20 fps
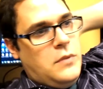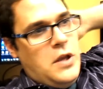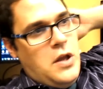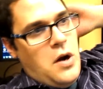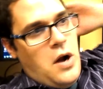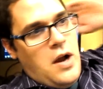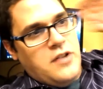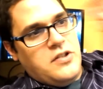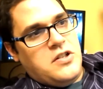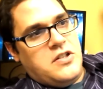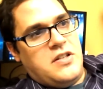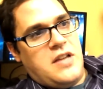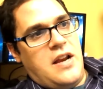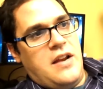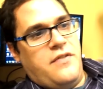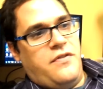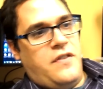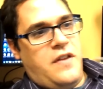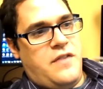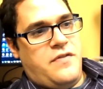you know, I just
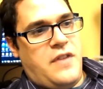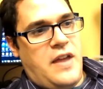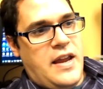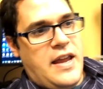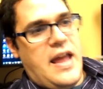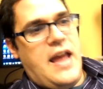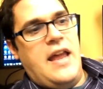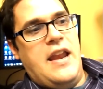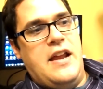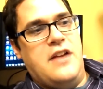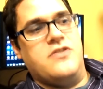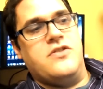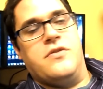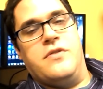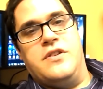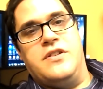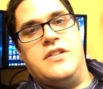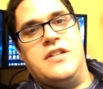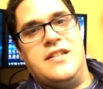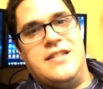said, if they can't
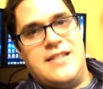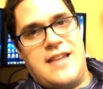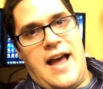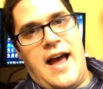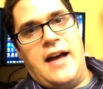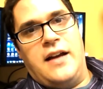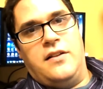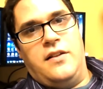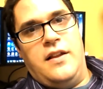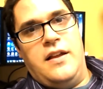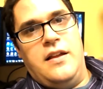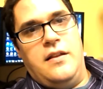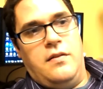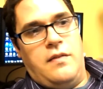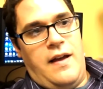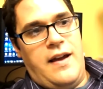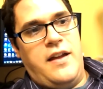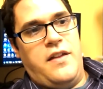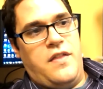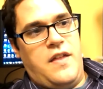answer this exactly
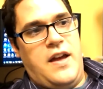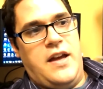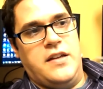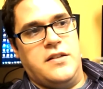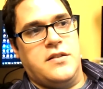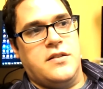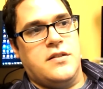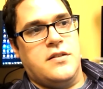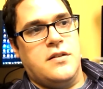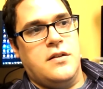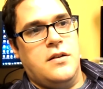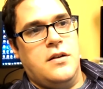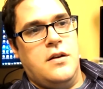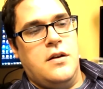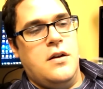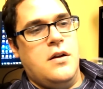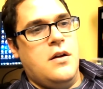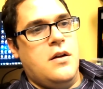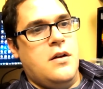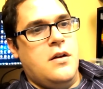like this,
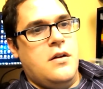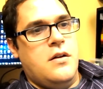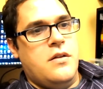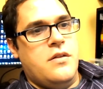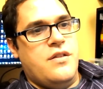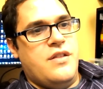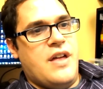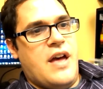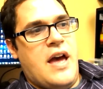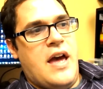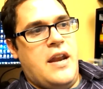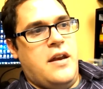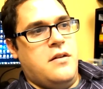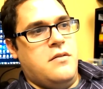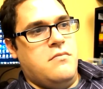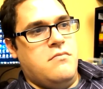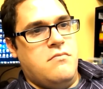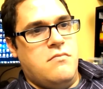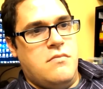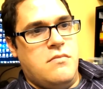then
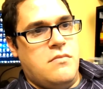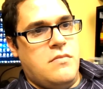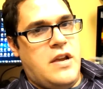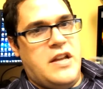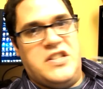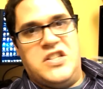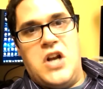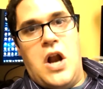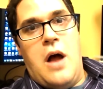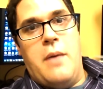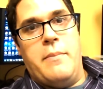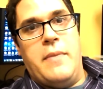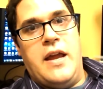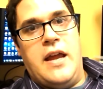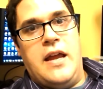it's not